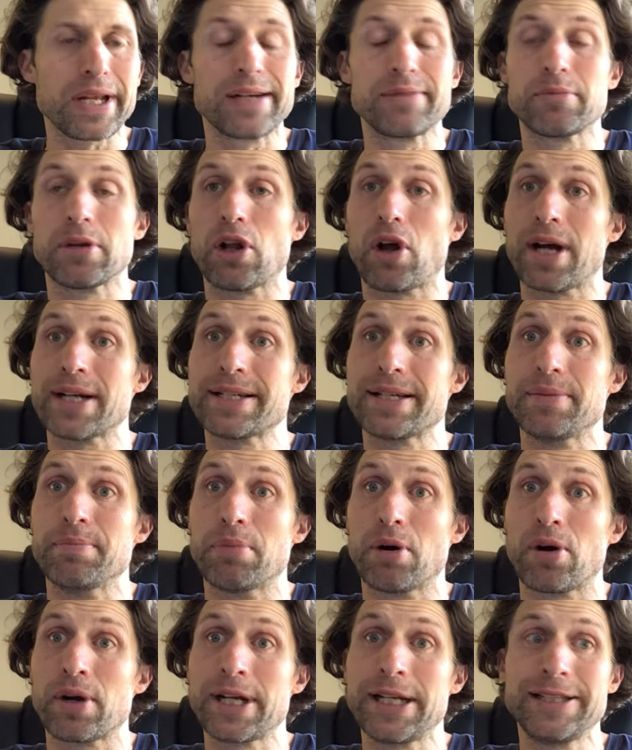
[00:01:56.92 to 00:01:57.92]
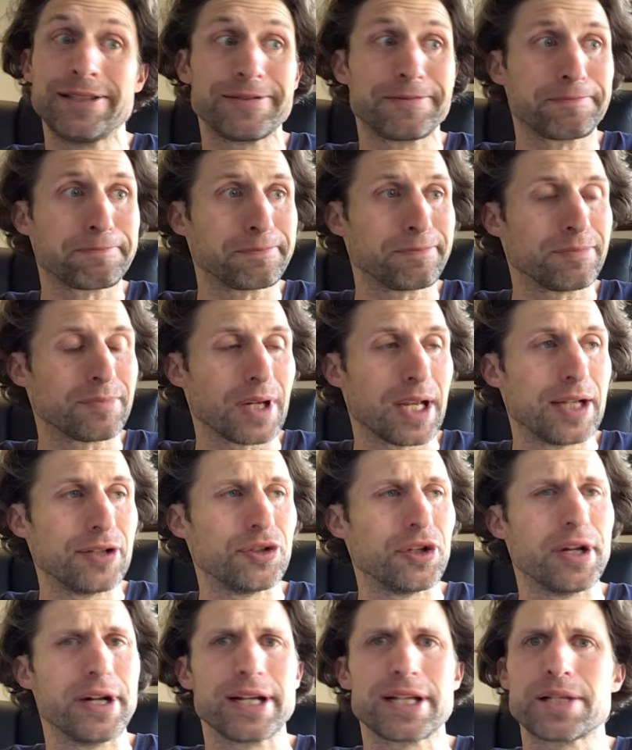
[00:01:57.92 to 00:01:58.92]
Light in body,
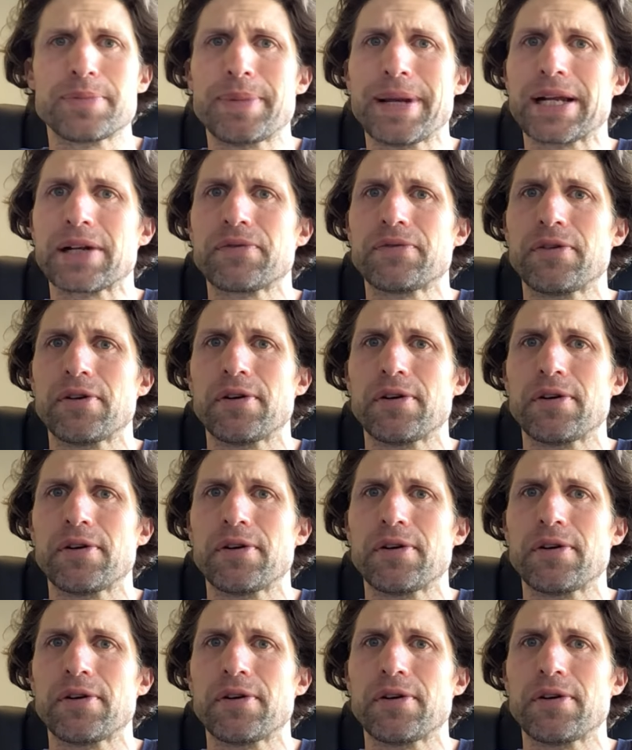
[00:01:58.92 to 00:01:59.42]
as you'd expect